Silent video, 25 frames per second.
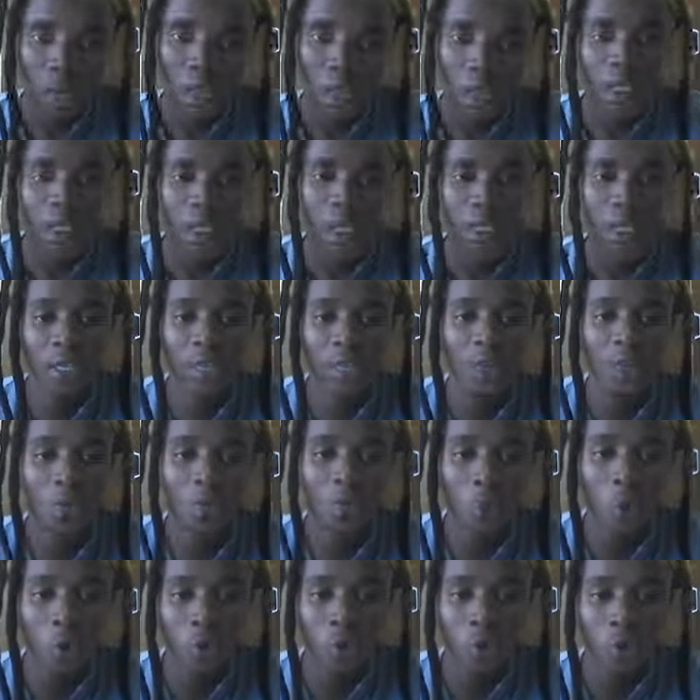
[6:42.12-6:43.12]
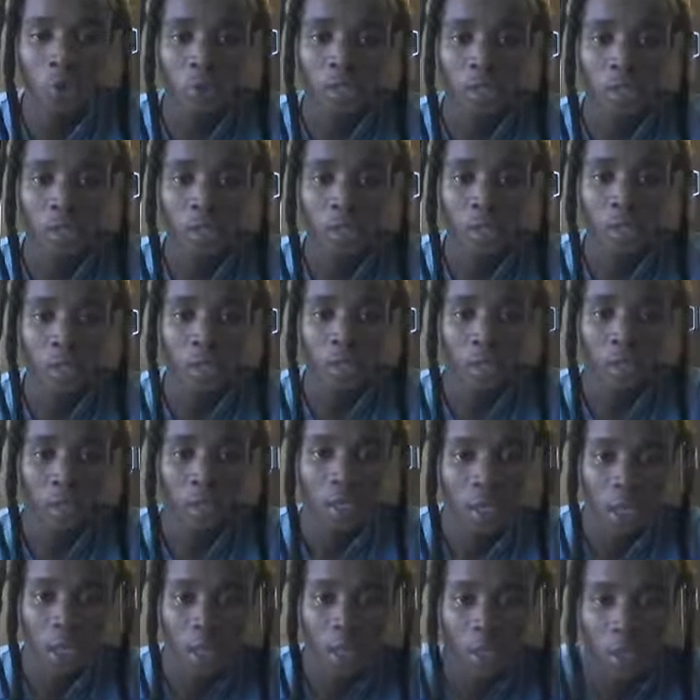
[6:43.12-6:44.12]
And then it goes,
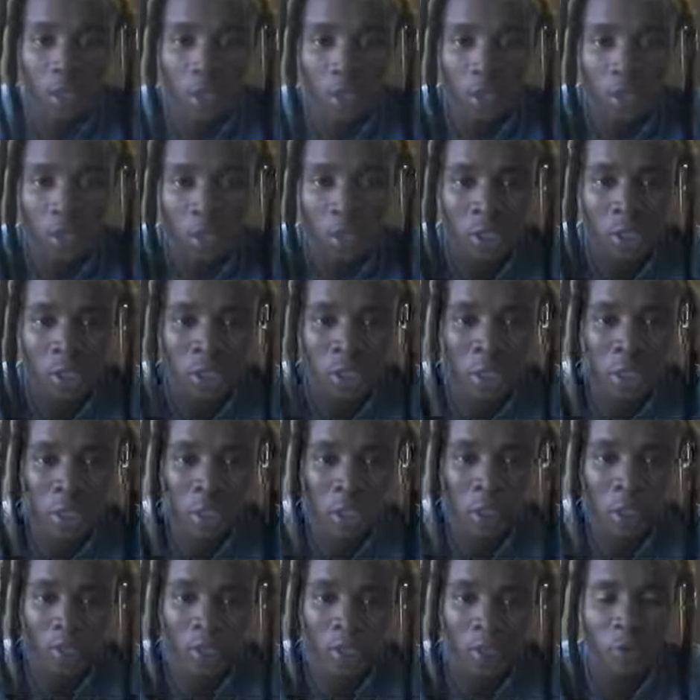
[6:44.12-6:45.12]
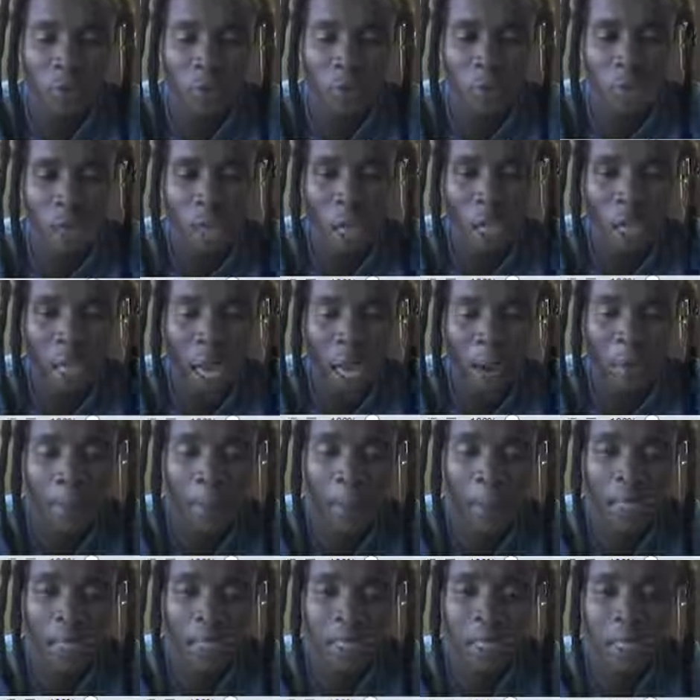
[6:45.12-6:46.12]
here it's just a bit of
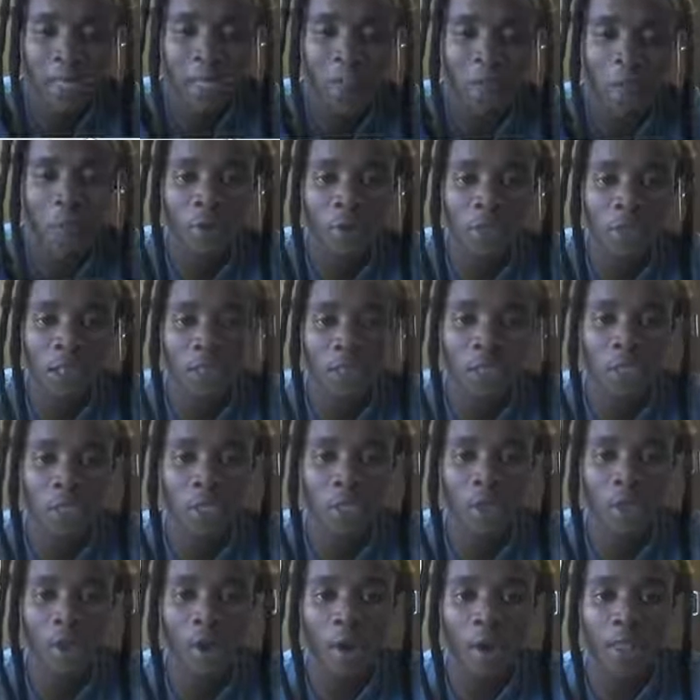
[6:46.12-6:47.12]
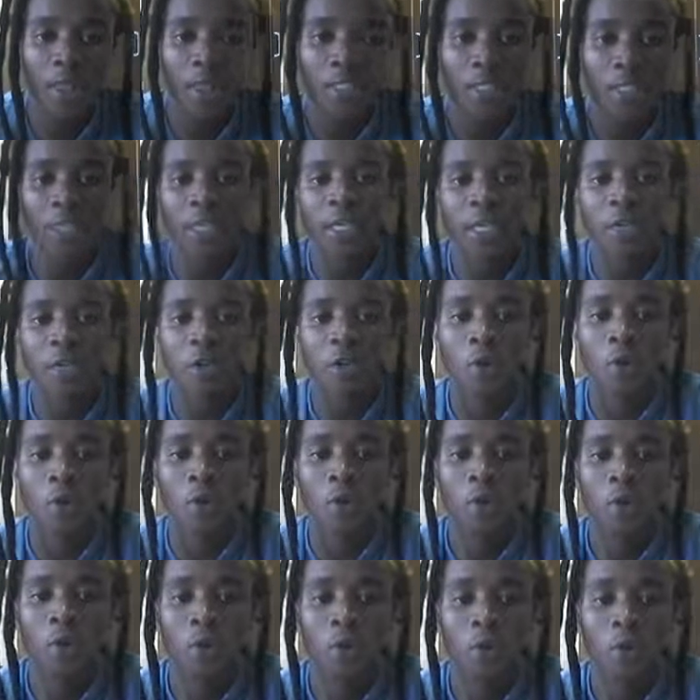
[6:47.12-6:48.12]
abandon. They want to check your understanding
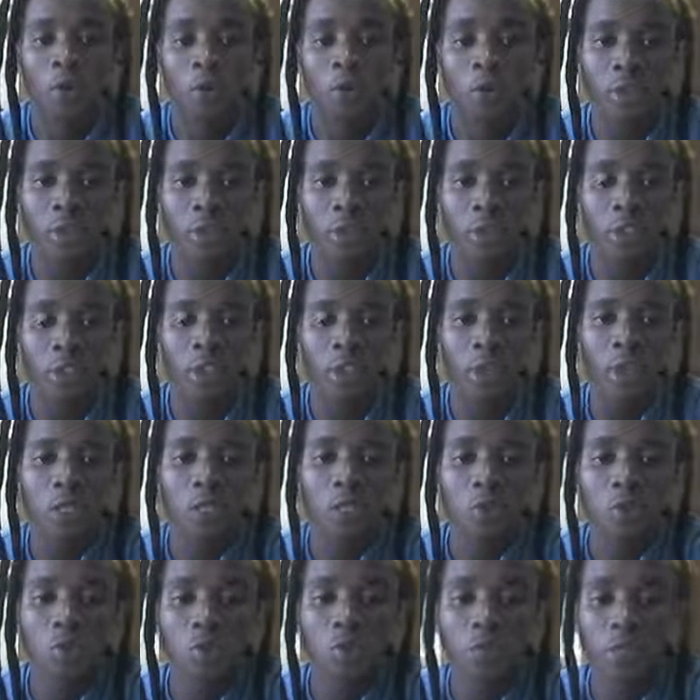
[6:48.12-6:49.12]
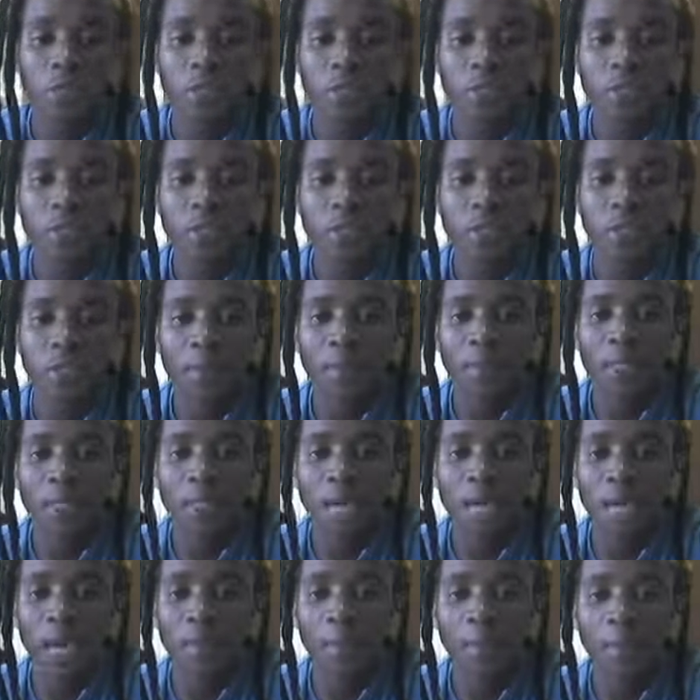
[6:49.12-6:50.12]
of the words, to give
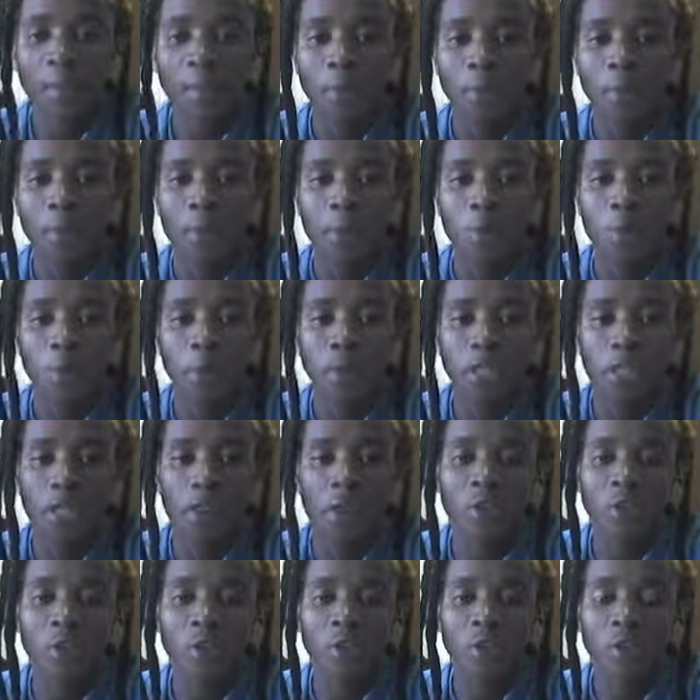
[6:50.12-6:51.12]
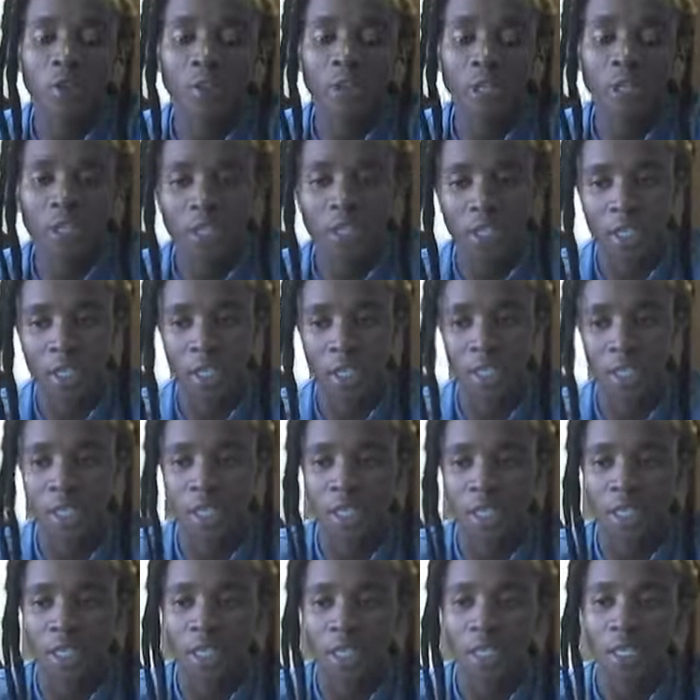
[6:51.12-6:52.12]
something up without finishing
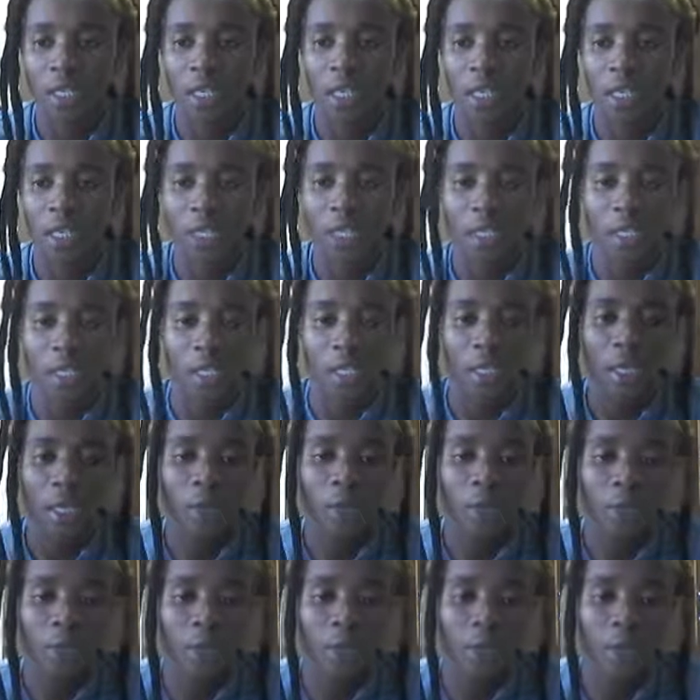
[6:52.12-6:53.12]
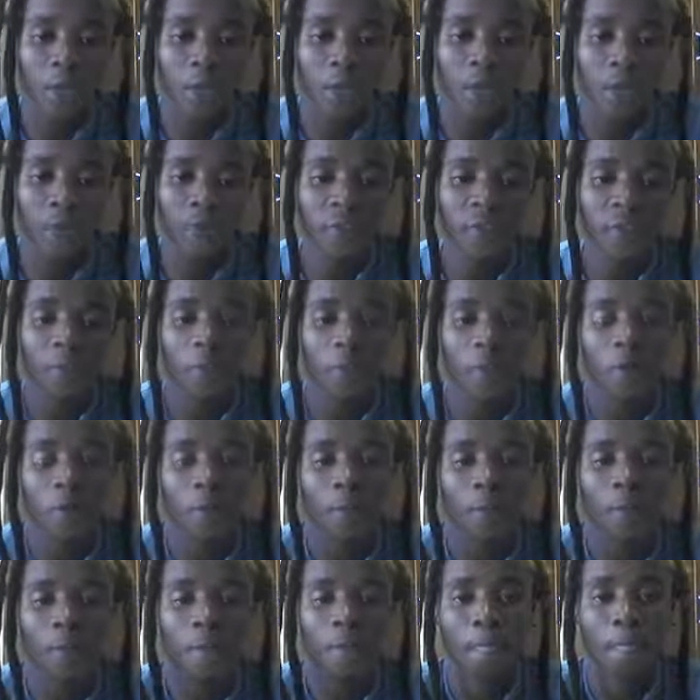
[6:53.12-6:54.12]
it. It was a bit of
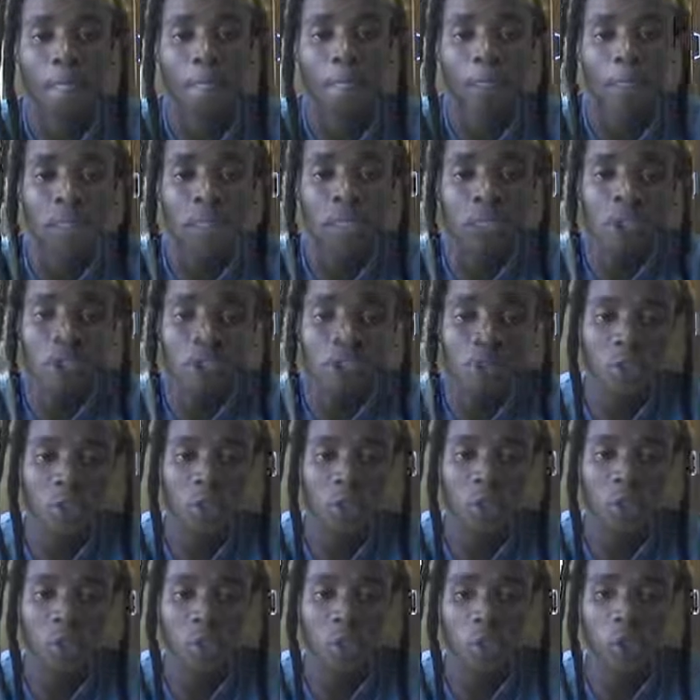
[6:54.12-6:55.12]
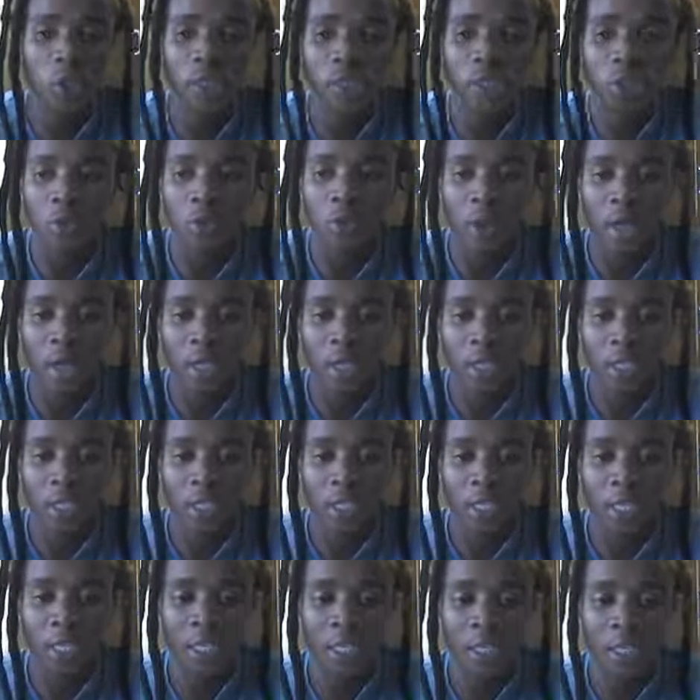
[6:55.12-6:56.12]
a search of whether you
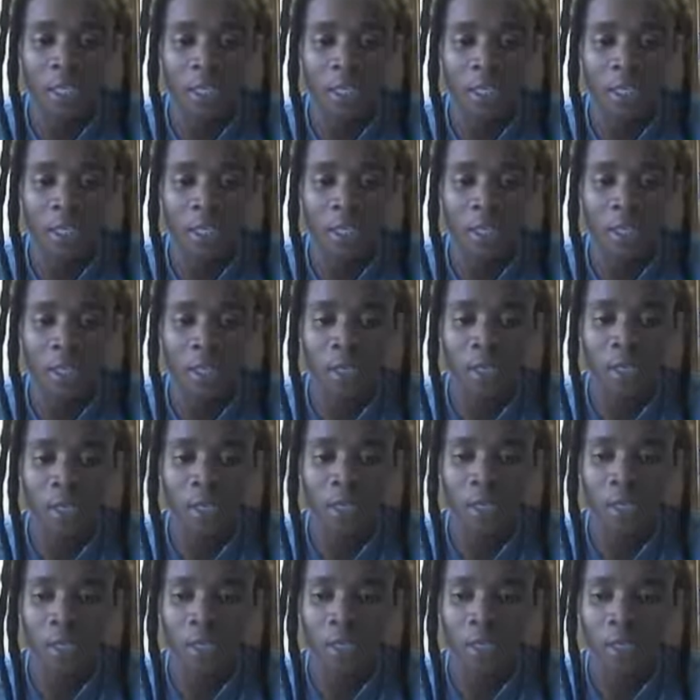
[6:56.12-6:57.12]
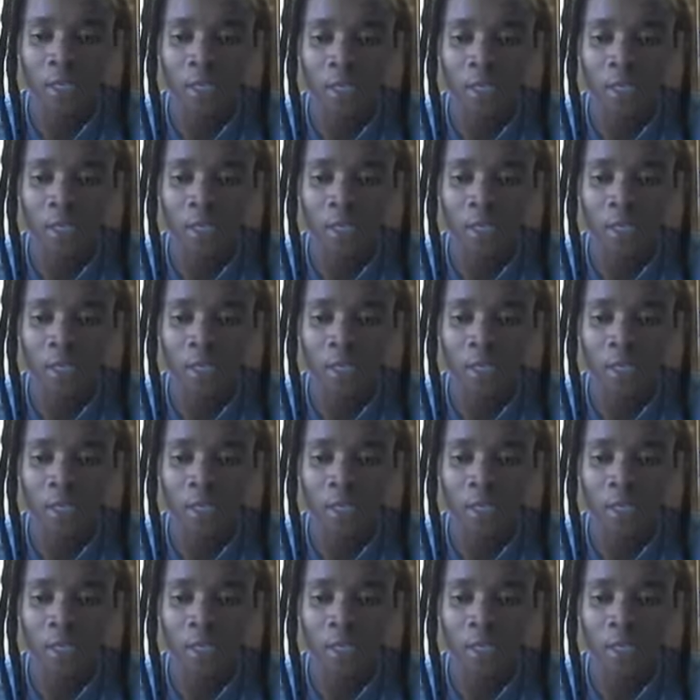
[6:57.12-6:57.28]
understand the